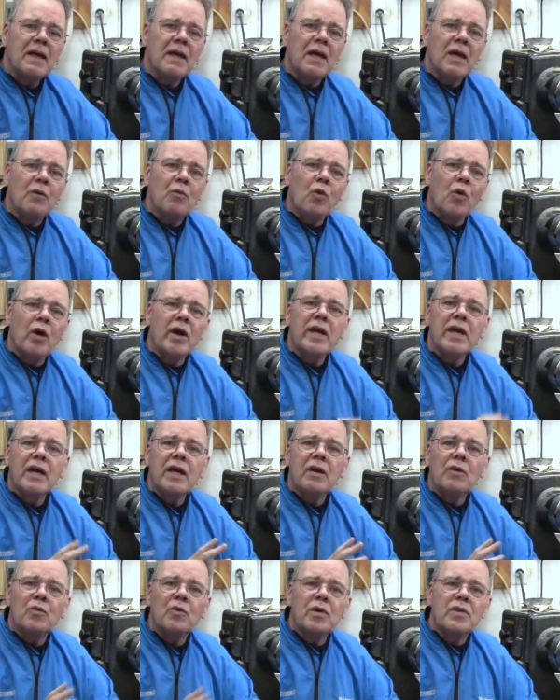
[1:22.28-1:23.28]
and working
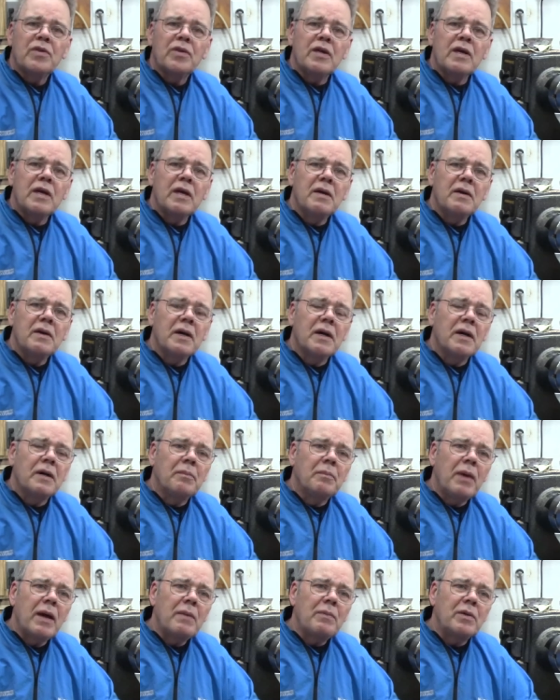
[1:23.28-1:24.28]
it with a uh,
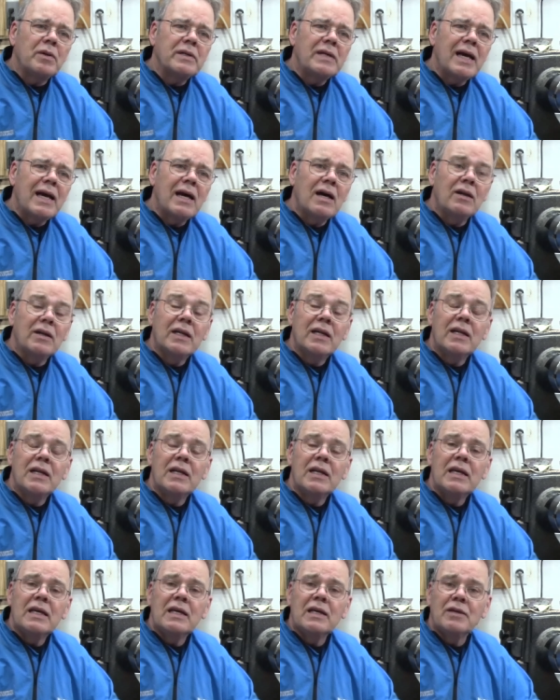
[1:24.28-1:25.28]
paper towel in,
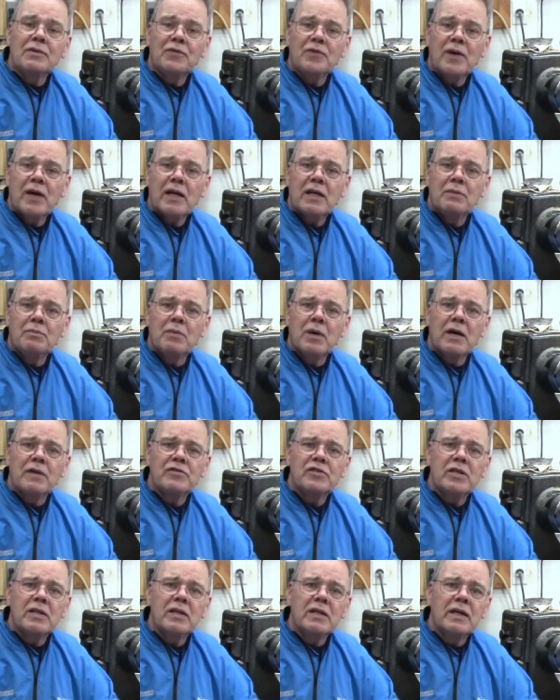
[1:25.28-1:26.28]
in effect
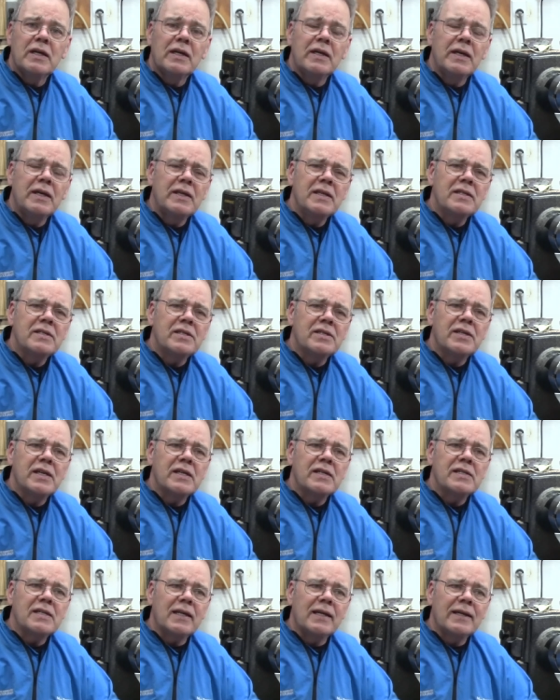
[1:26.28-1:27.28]
buffs it. Uh, and these
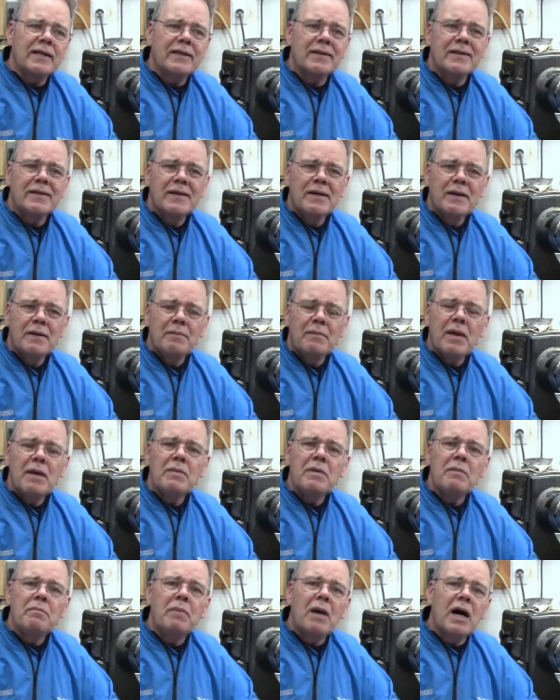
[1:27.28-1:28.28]
things like
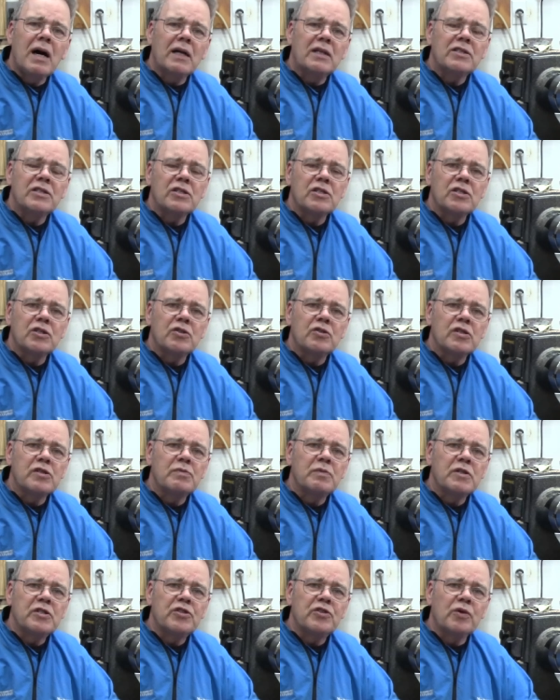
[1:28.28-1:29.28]
maybe boxes and
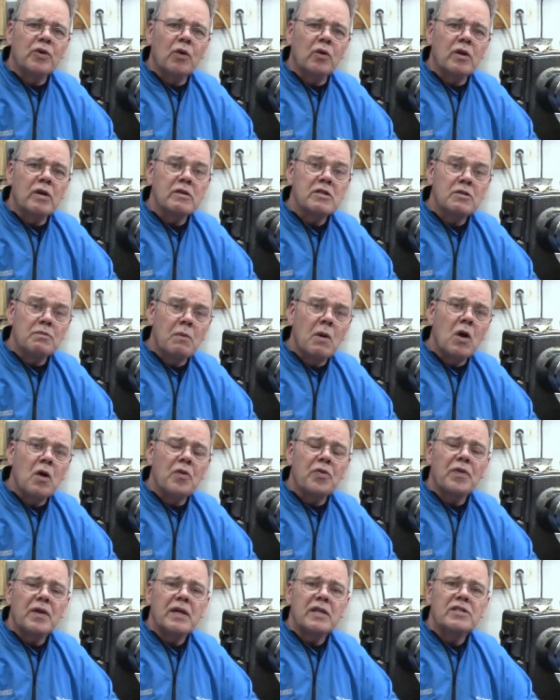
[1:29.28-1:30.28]
Christmas tree ornaments, small
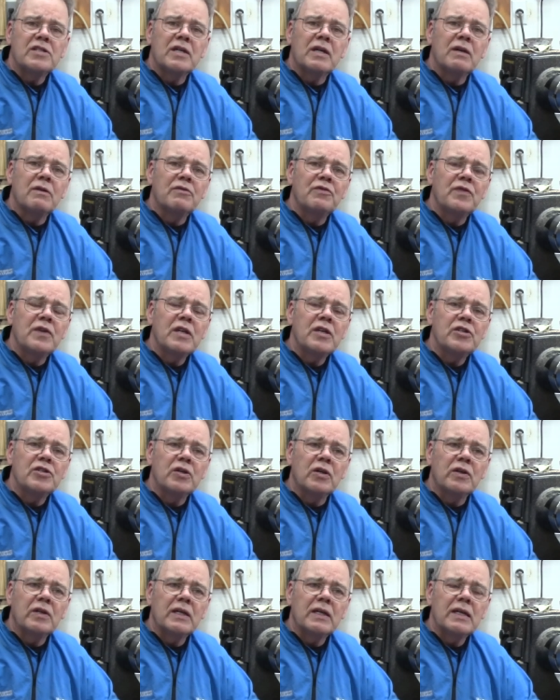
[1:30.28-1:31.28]
things that I would finish
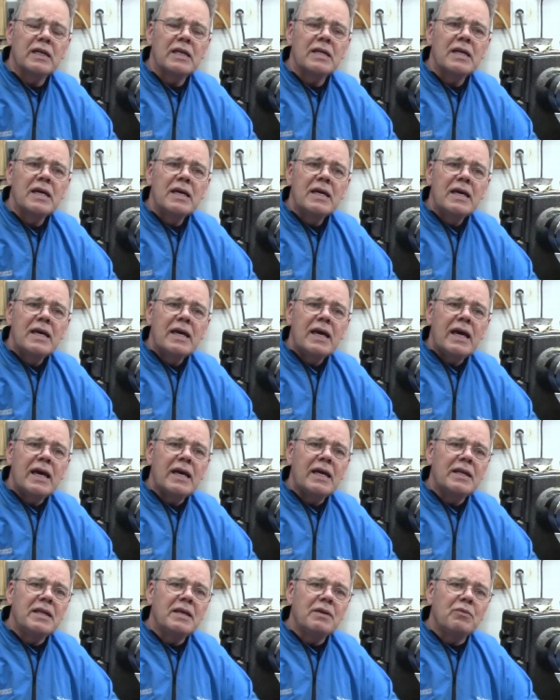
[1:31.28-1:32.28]
on the lathe,
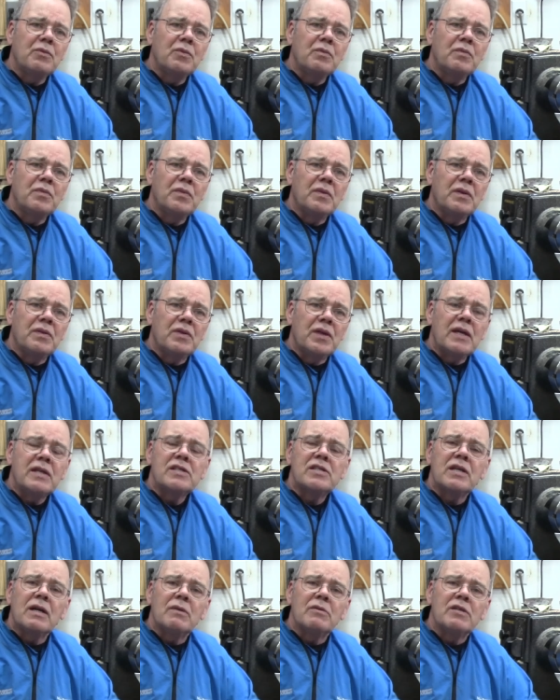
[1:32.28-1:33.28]
and that
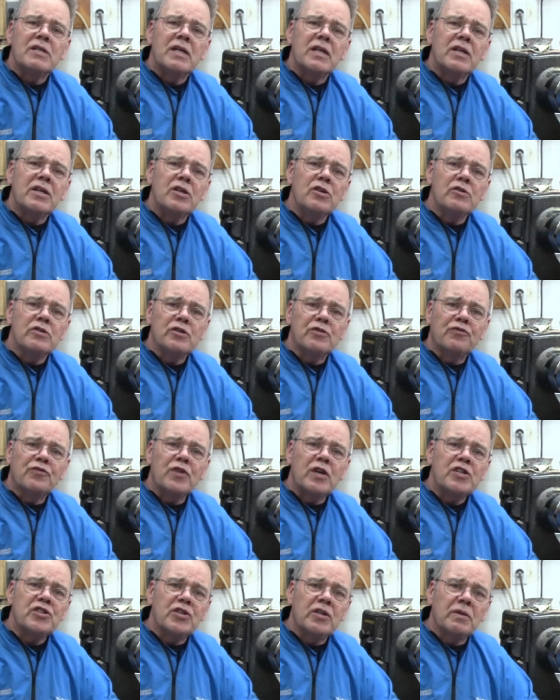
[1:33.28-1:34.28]
things that I would tend to use a
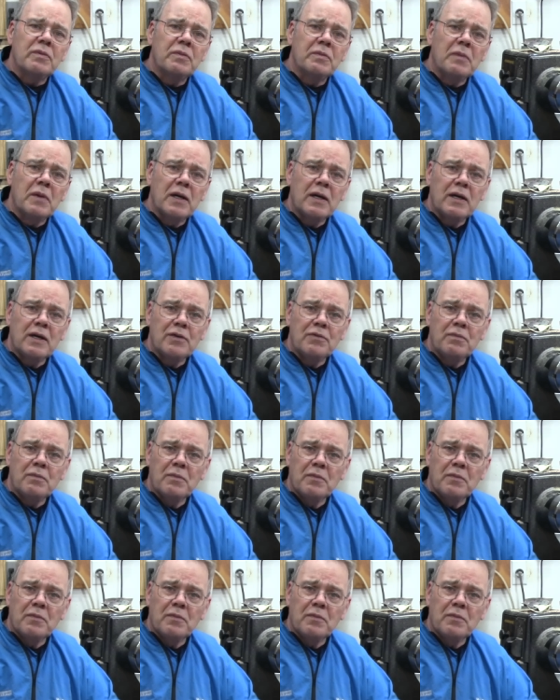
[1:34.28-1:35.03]
friction uh,